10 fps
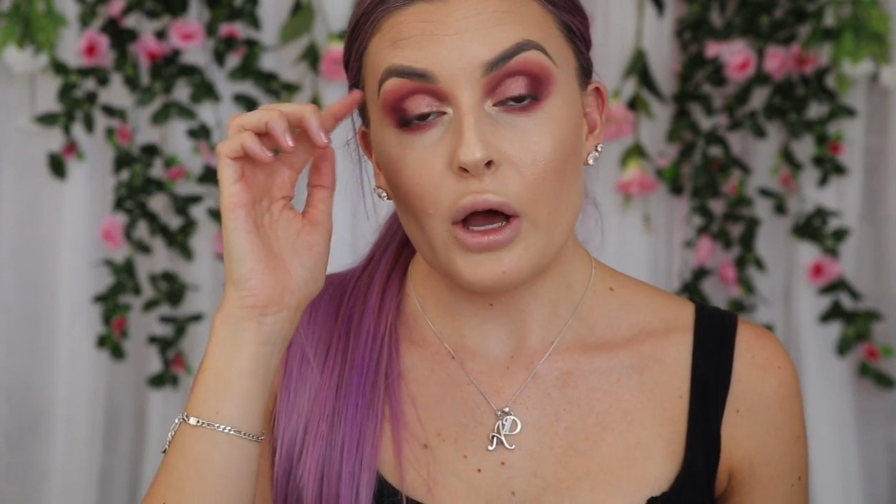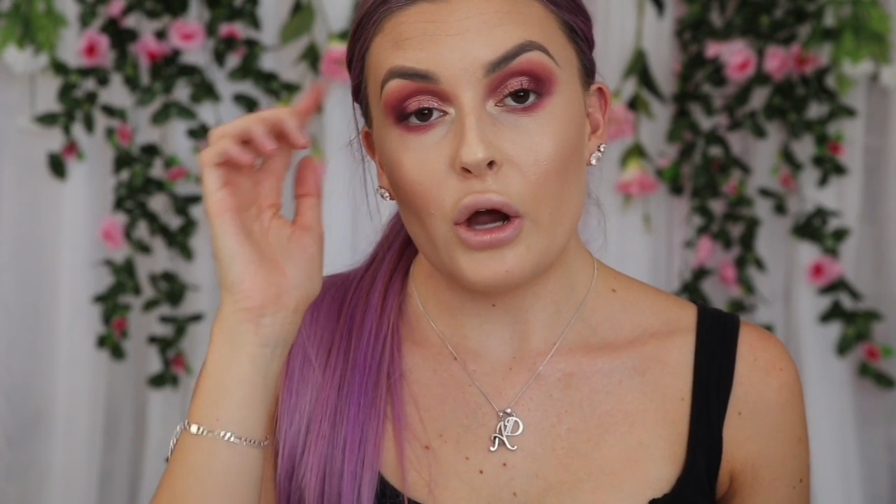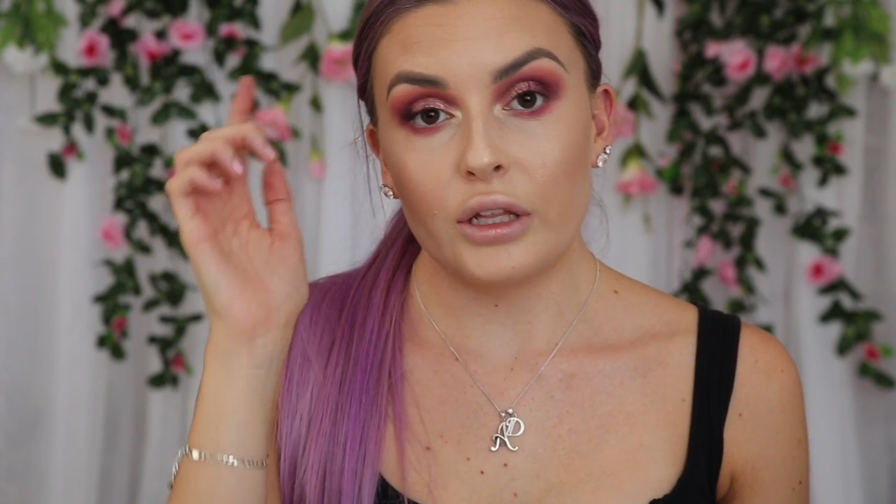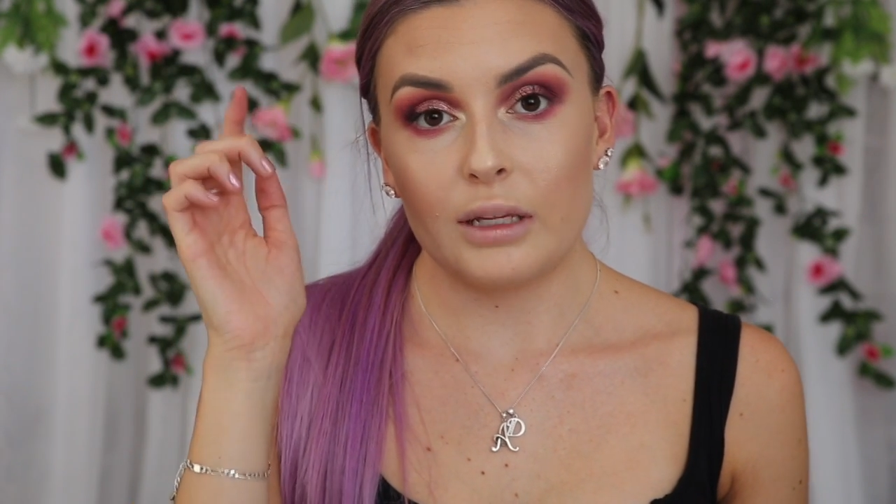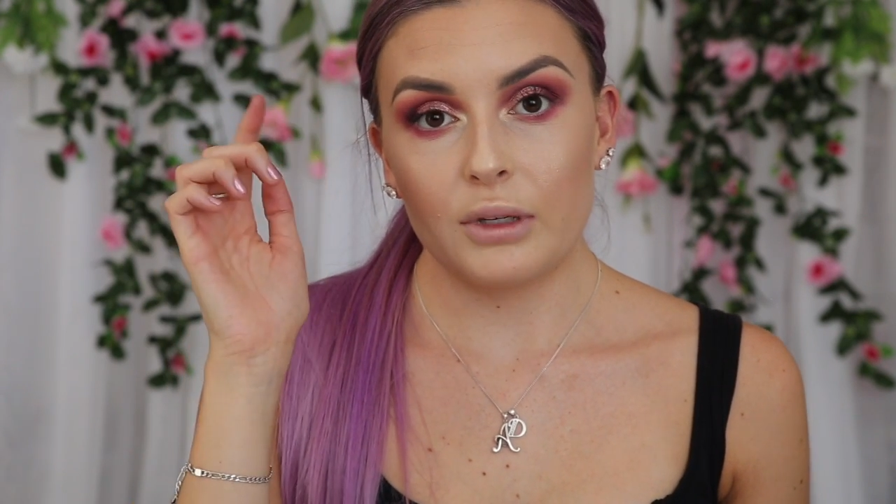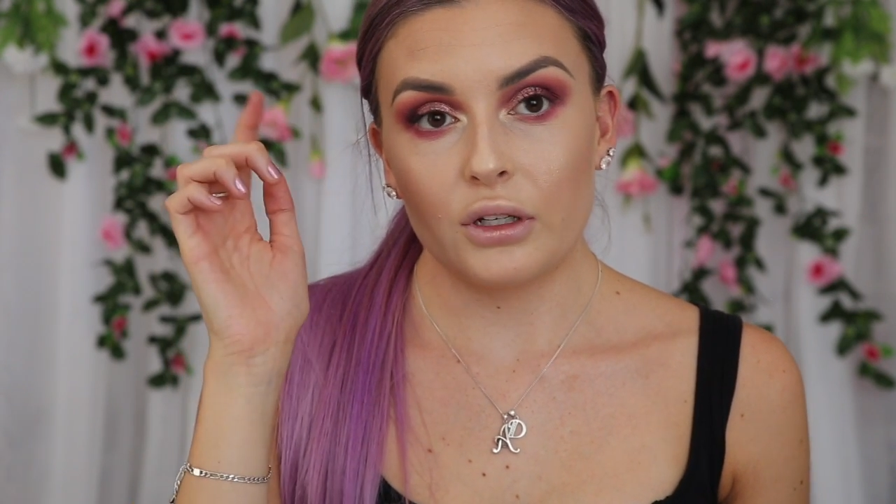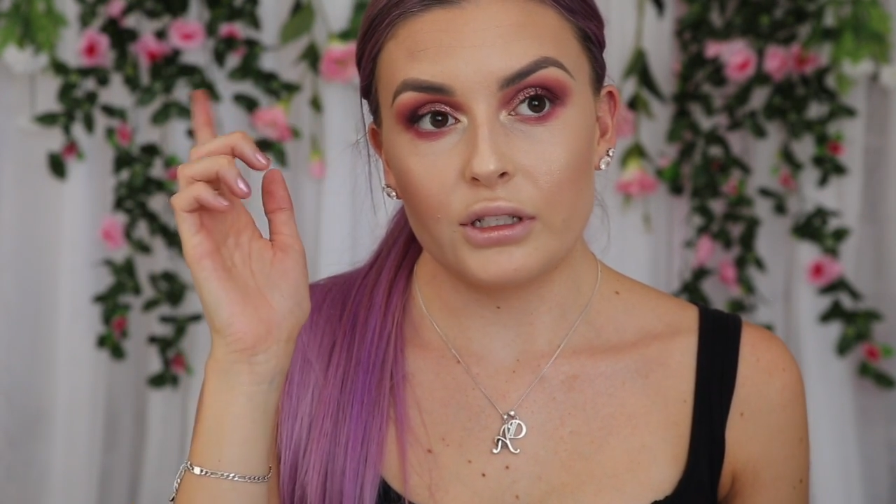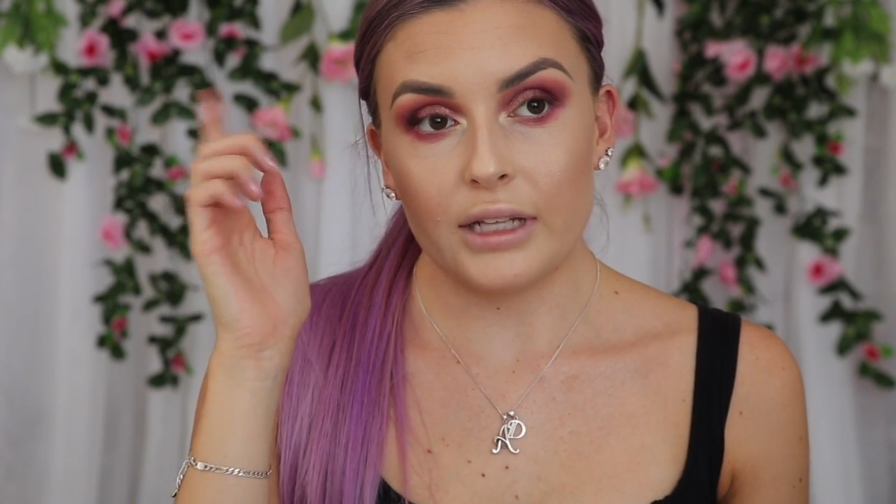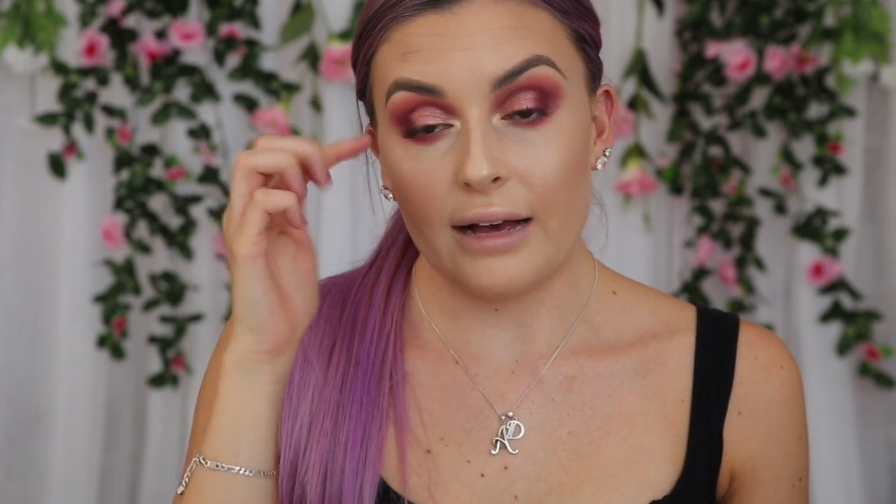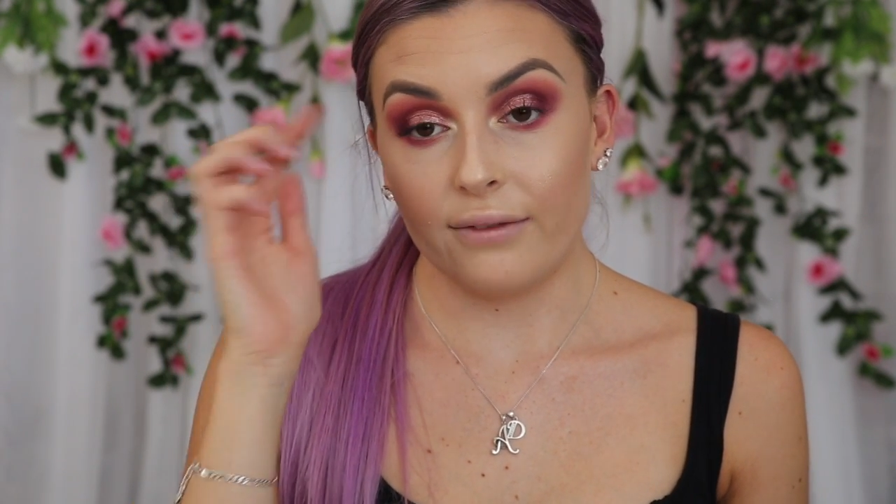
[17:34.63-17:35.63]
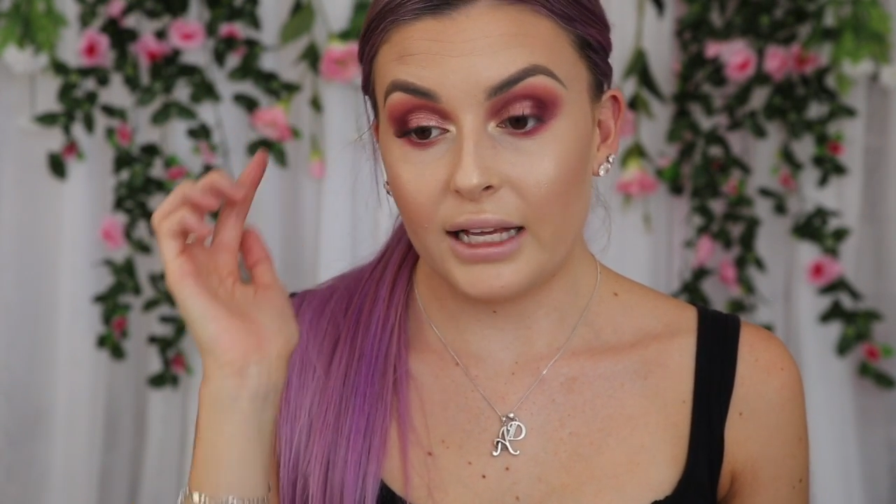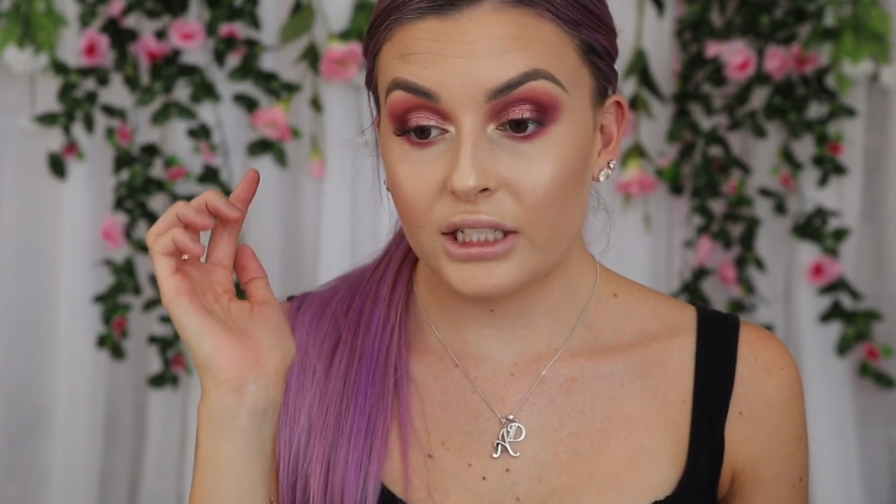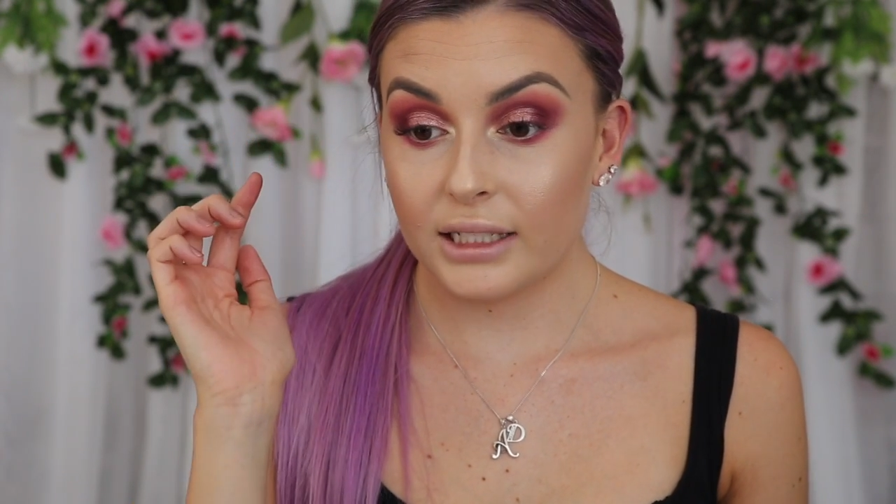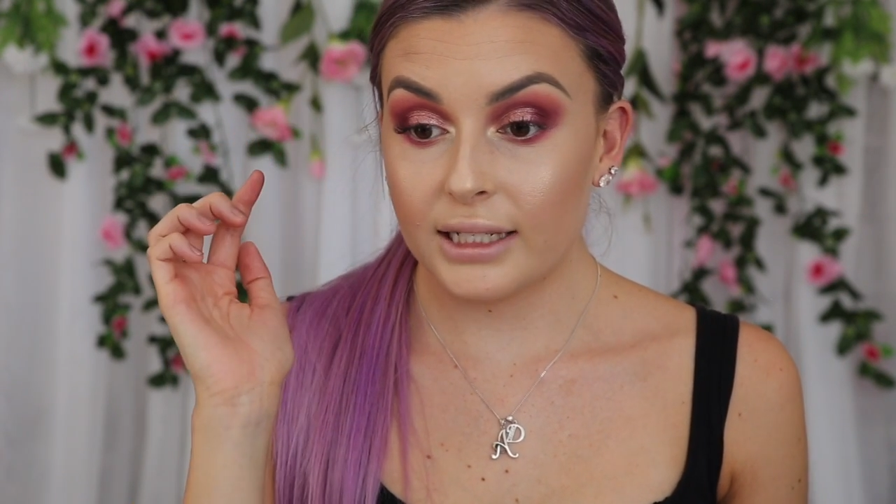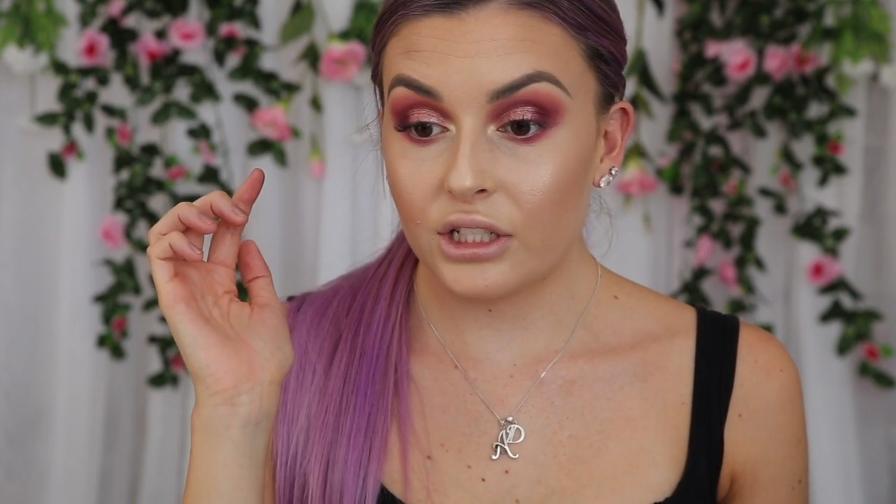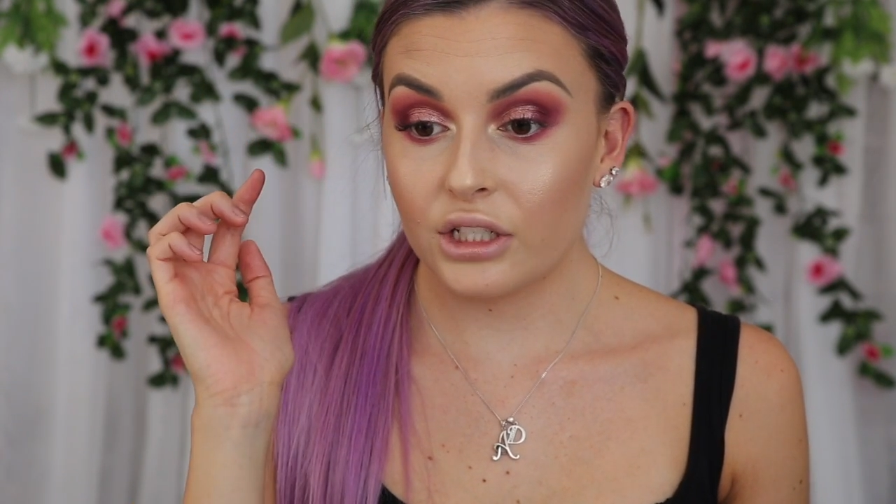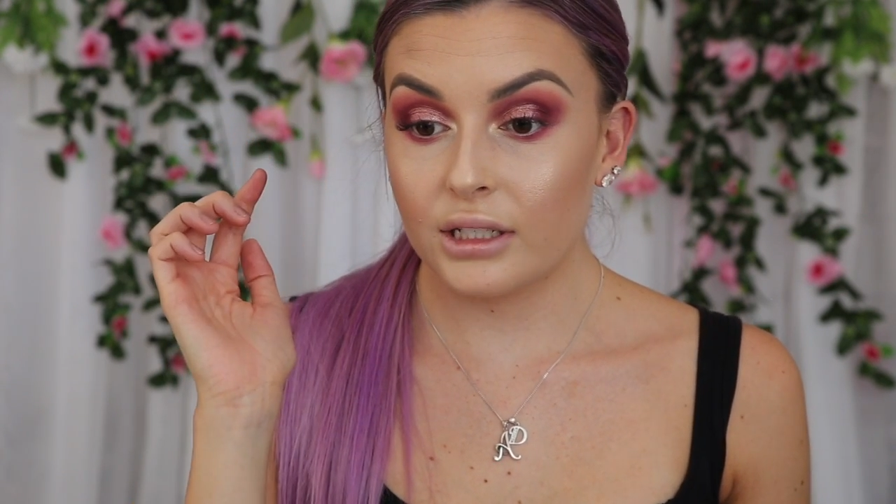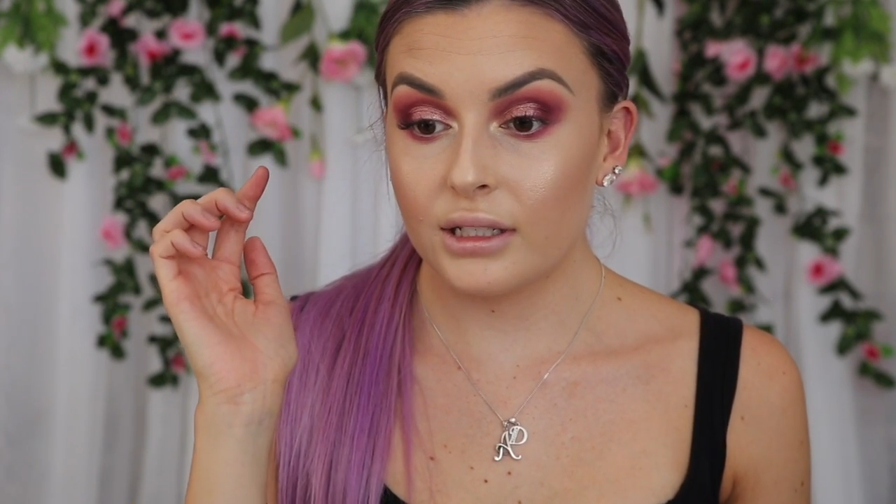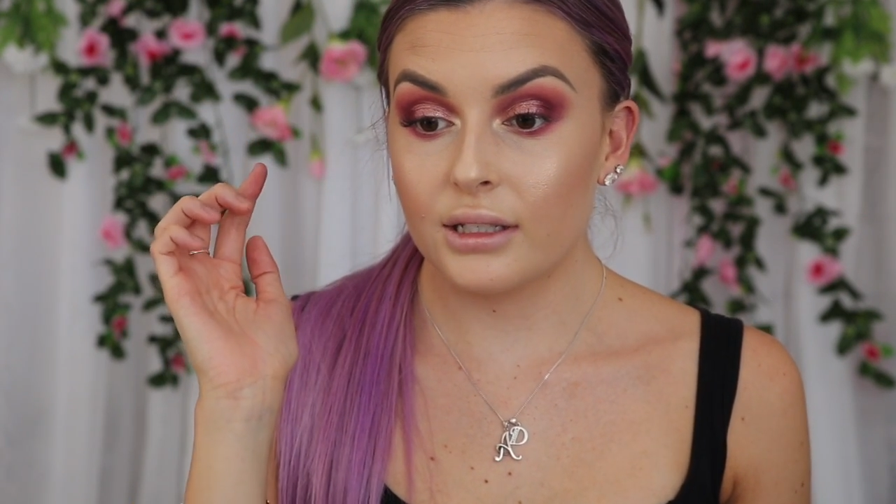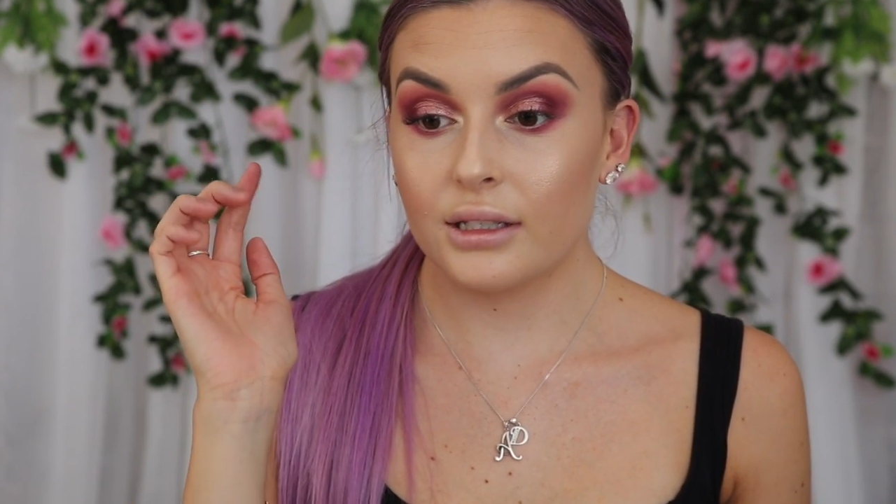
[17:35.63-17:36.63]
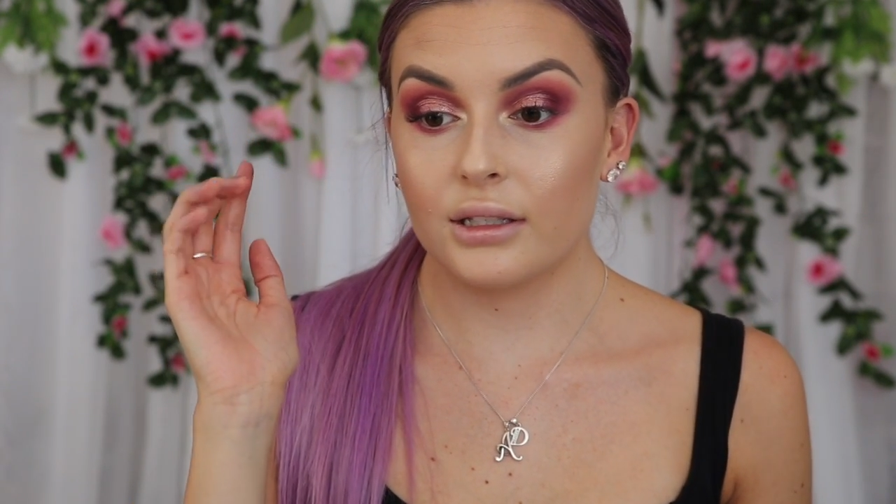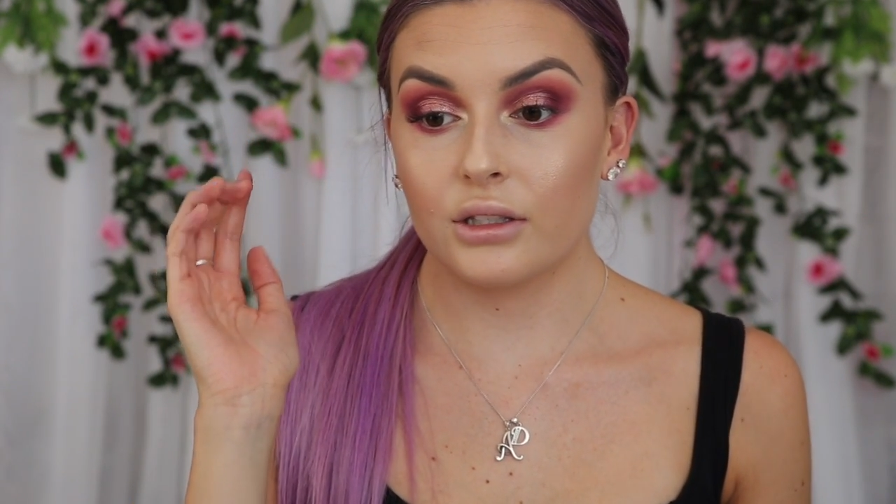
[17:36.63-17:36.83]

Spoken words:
only because I have lash extensions,